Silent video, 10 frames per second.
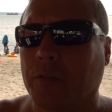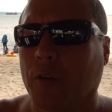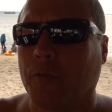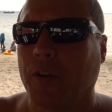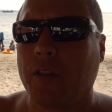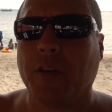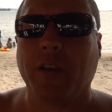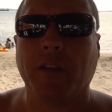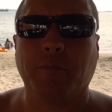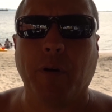So if anything
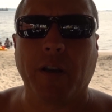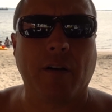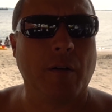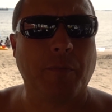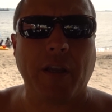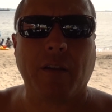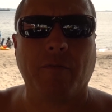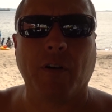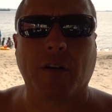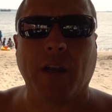gets better, I'm taking
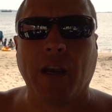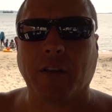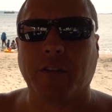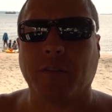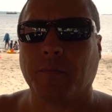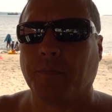fucking action.